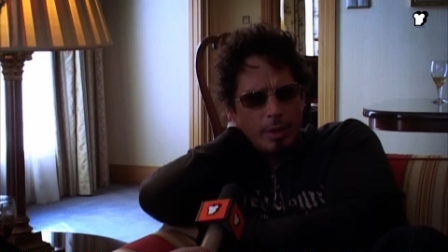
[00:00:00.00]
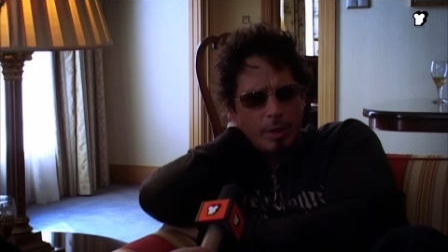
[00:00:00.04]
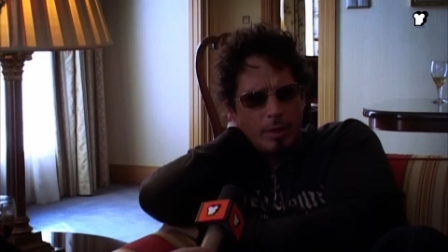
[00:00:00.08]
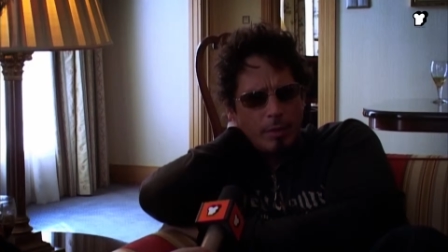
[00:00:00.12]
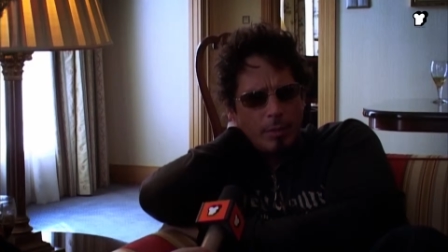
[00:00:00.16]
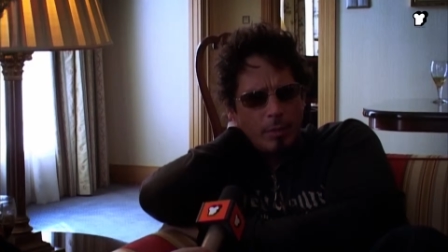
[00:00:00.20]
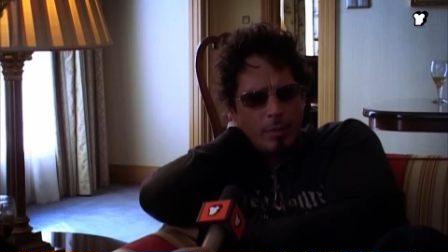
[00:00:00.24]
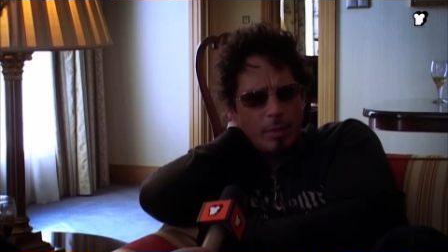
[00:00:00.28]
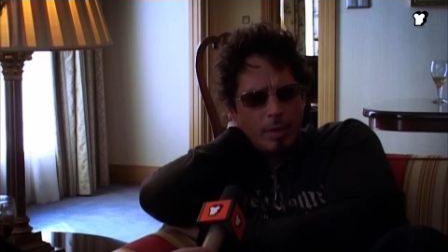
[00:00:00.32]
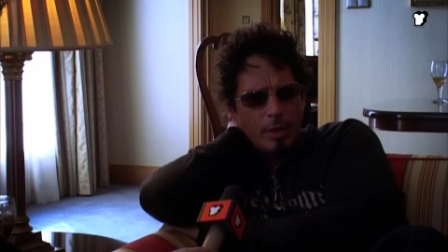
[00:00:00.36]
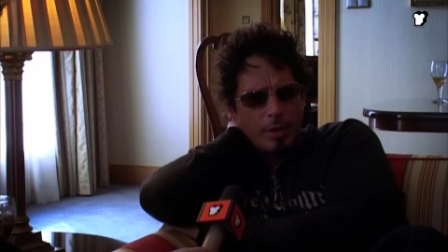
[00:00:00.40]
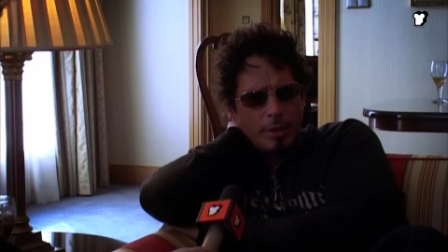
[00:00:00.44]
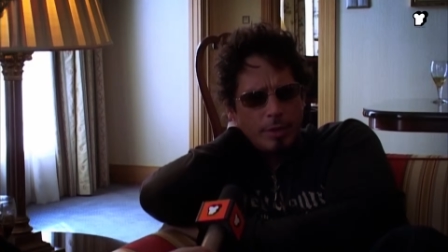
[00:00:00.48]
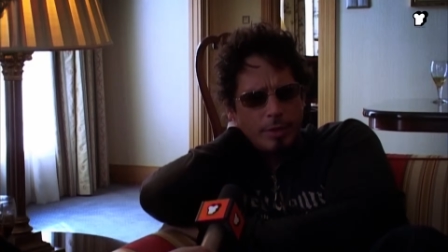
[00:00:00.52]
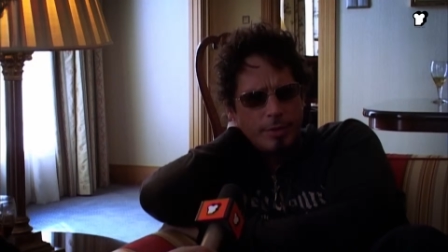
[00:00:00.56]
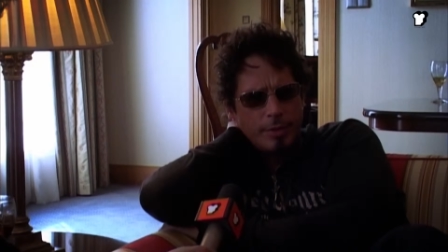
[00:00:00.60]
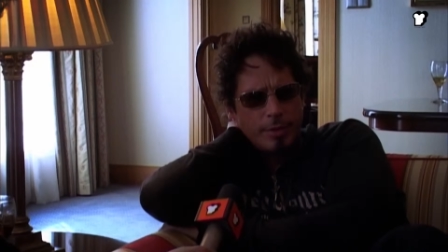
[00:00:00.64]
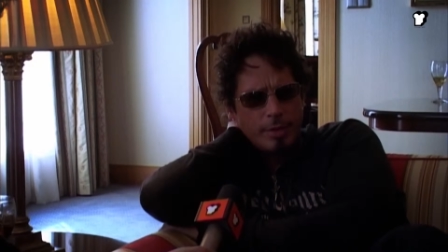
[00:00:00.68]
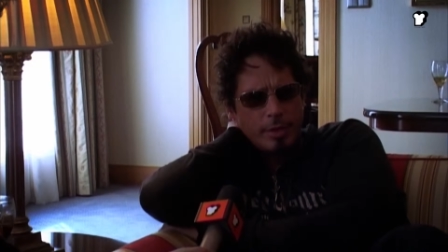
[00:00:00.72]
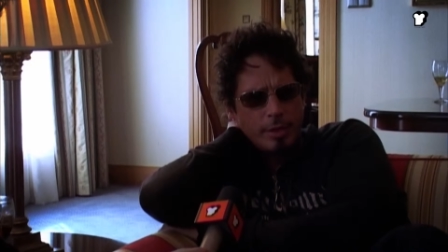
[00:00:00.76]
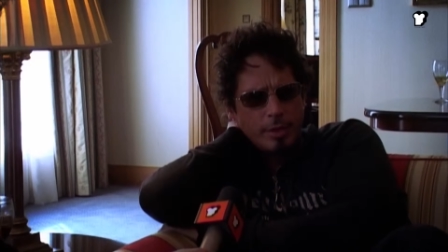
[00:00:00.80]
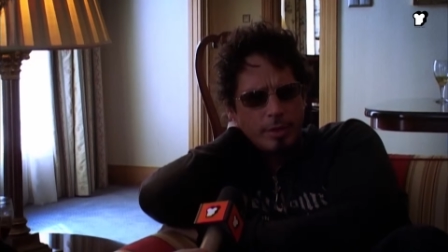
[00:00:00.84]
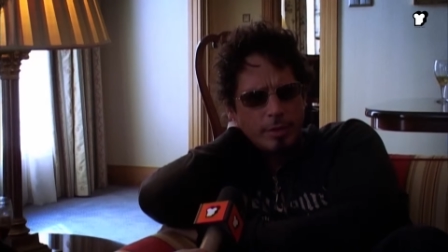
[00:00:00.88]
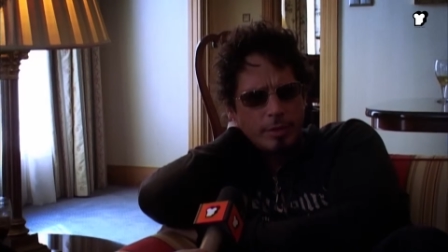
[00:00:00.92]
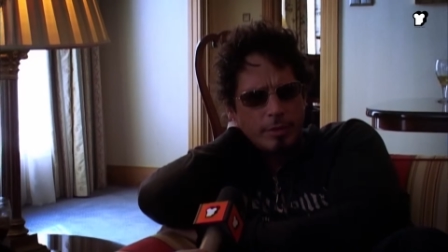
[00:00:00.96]
one or two
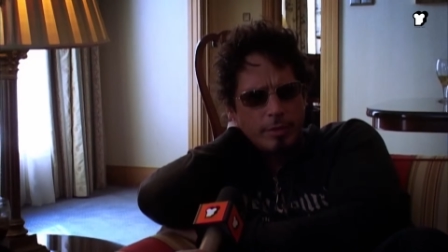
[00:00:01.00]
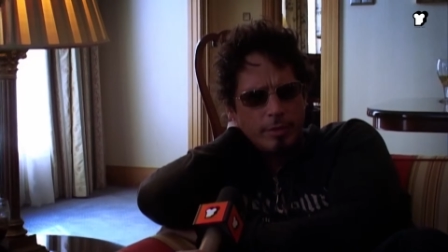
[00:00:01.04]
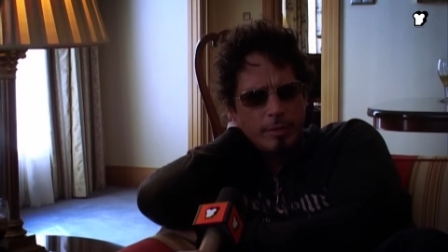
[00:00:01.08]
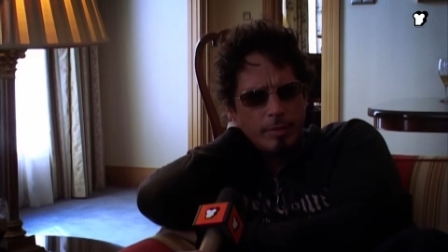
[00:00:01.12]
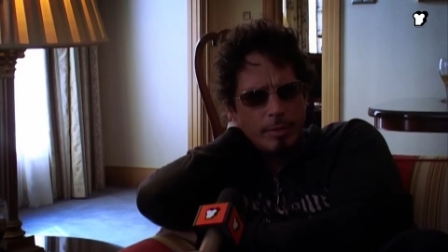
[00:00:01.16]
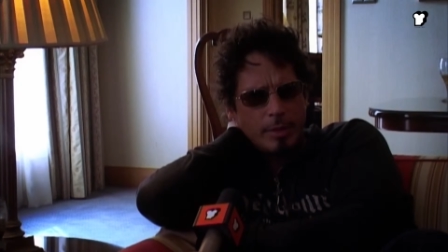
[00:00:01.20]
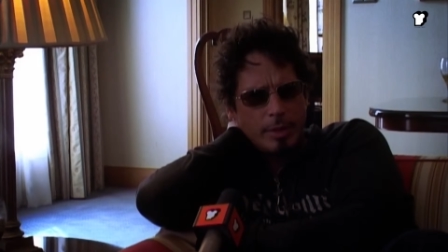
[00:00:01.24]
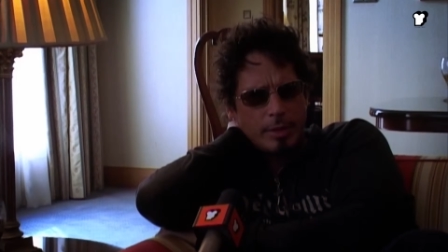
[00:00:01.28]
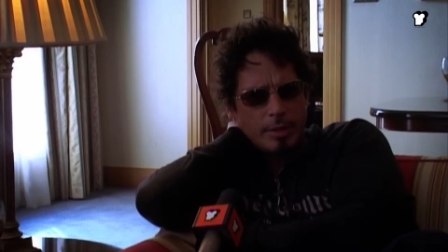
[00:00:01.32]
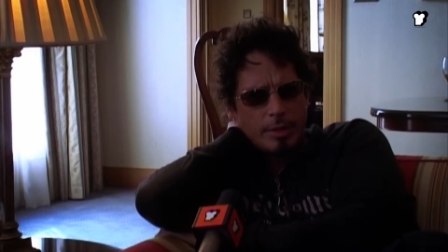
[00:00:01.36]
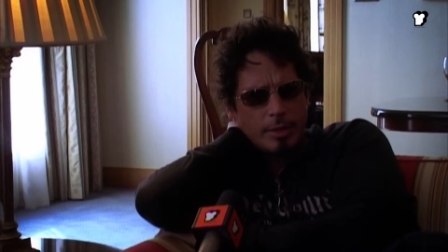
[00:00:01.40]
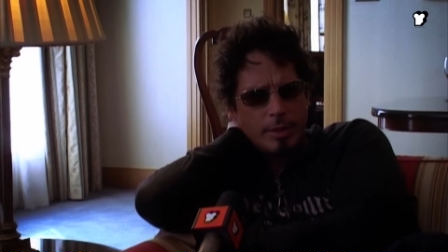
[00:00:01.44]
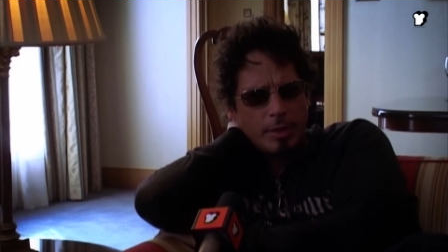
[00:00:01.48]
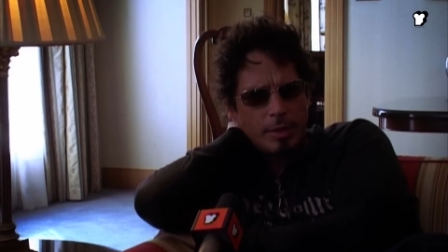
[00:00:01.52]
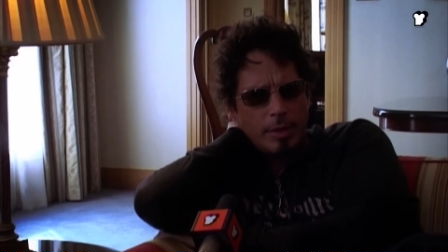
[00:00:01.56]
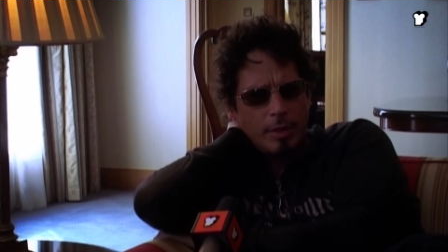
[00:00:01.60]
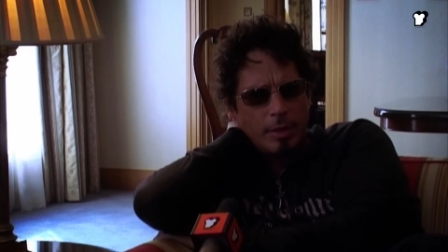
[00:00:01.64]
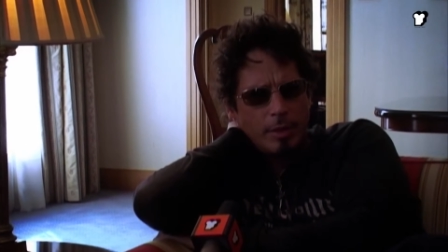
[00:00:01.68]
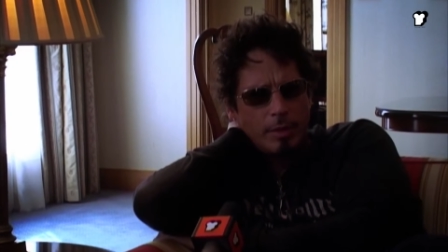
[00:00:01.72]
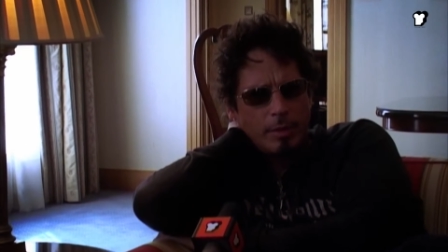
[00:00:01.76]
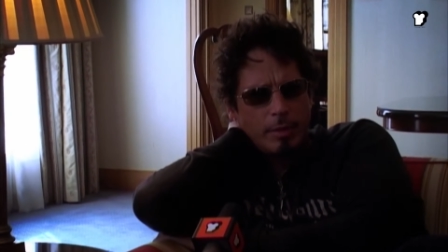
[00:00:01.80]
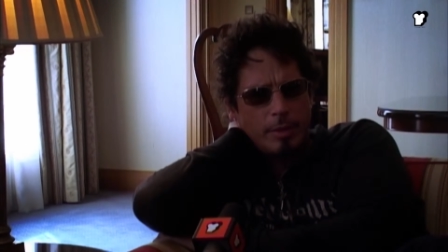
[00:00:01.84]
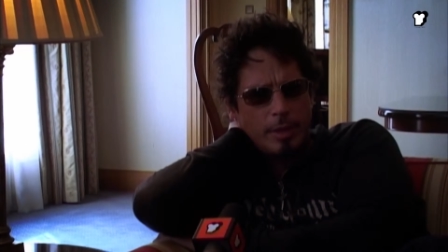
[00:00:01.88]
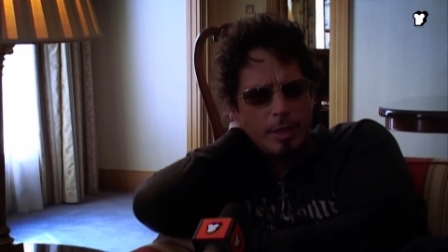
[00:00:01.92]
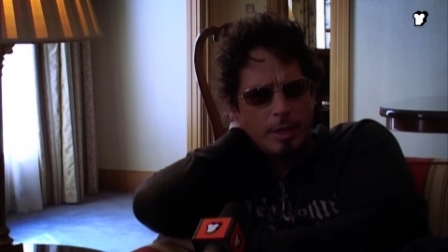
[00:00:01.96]
songs from my
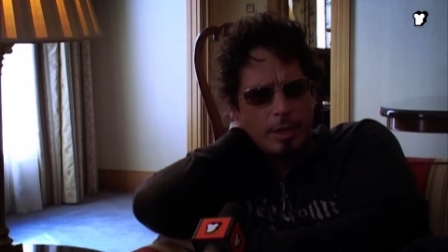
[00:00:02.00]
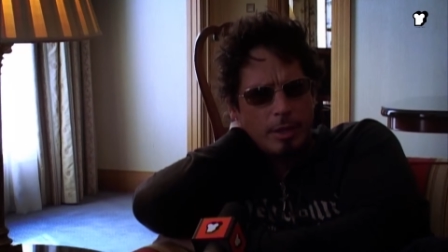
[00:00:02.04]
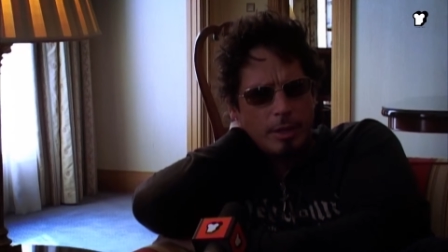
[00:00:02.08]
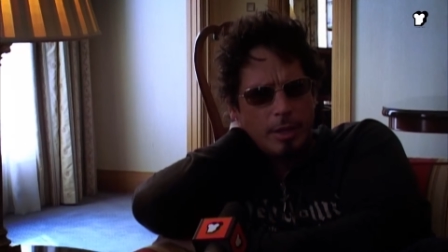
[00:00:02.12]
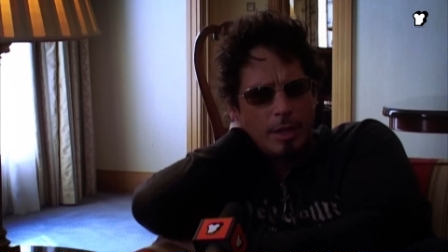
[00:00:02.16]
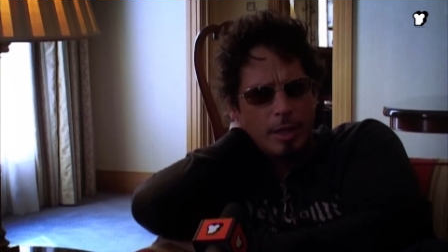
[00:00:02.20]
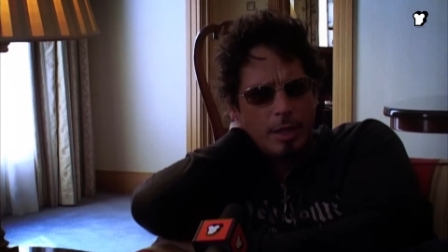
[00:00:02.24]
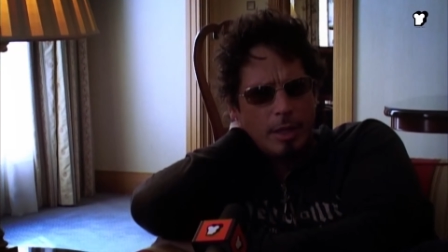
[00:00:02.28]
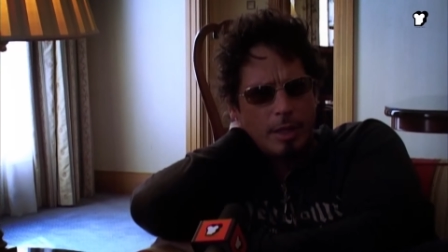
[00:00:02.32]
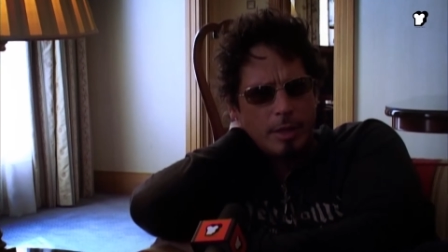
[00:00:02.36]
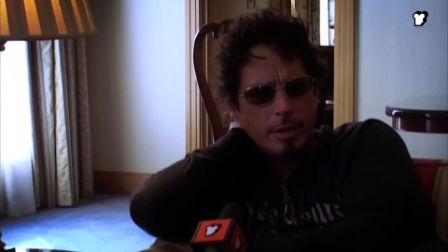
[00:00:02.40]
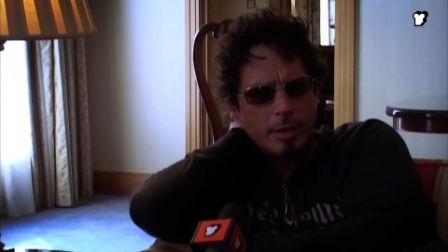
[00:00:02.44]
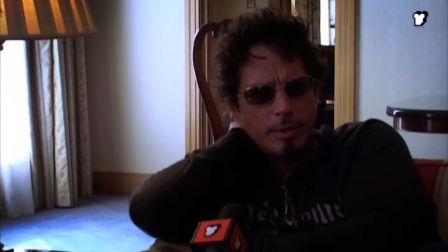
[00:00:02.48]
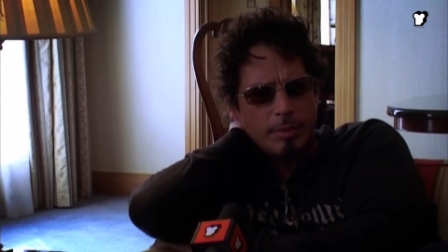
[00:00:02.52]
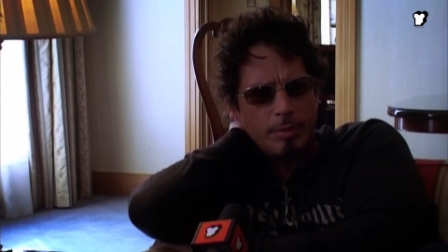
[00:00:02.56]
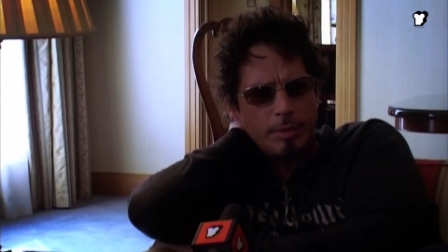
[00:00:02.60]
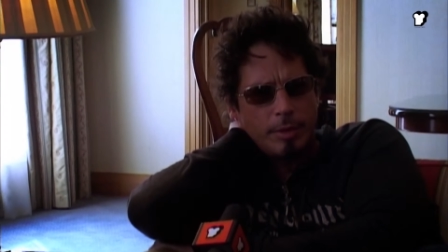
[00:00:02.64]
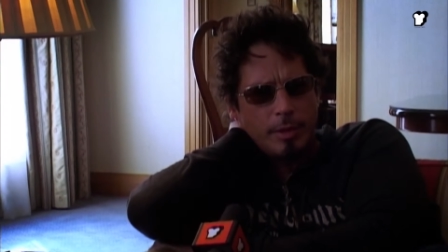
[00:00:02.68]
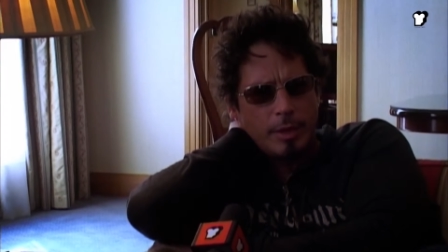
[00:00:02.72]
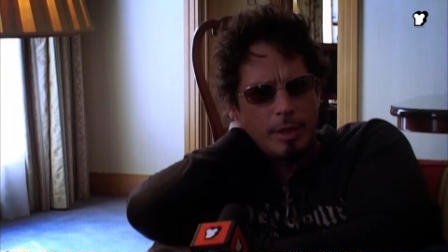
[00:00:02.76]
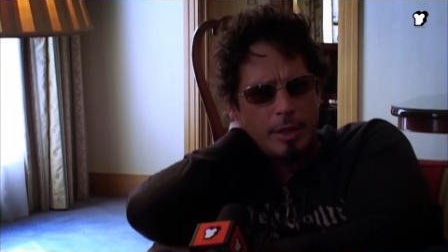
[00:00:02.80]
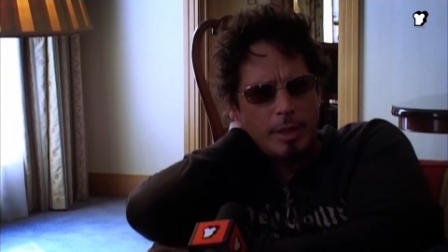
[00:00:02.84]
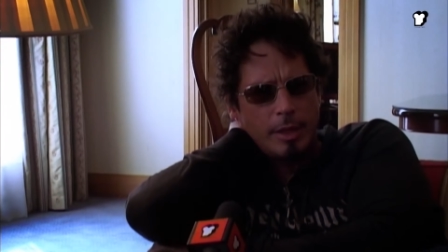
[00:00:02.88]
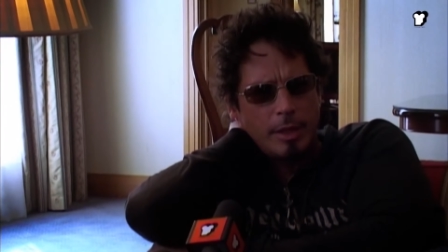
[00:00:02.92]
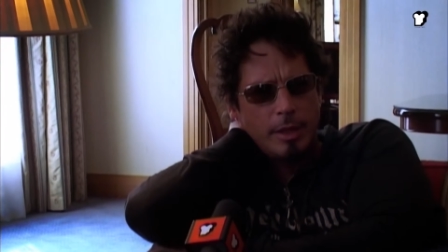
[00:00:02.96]
solo record I like to
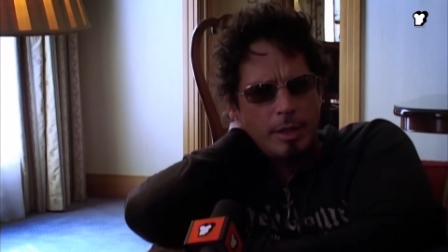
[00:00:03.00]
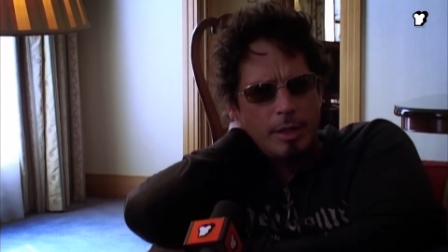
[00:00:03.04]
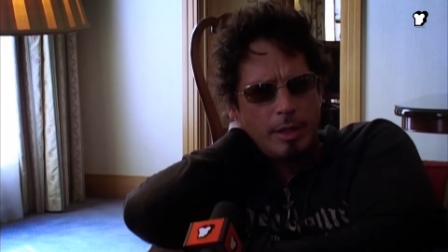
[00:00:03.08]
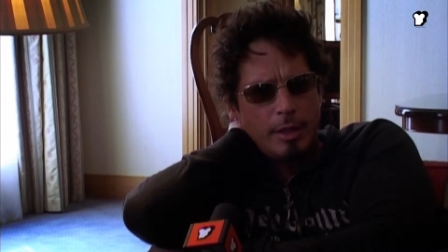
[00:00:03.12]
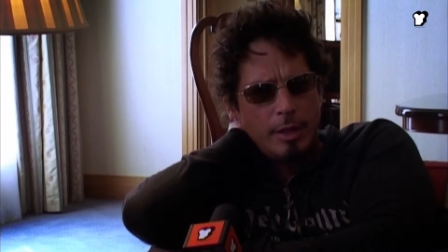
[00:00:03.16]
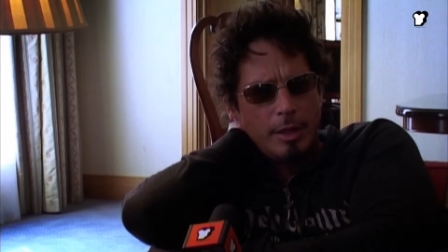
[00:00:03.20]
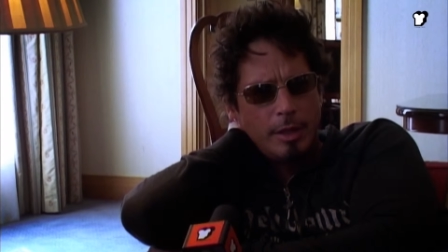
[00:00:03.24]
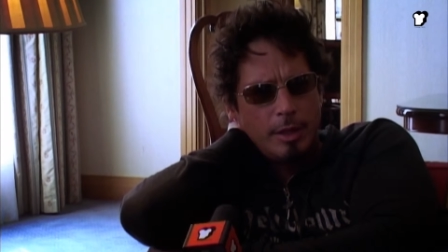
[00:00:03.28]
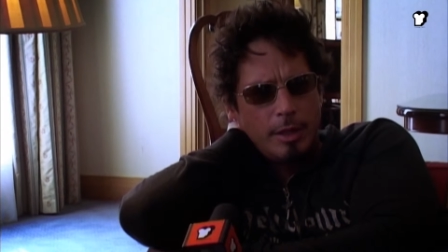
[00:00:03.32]
play.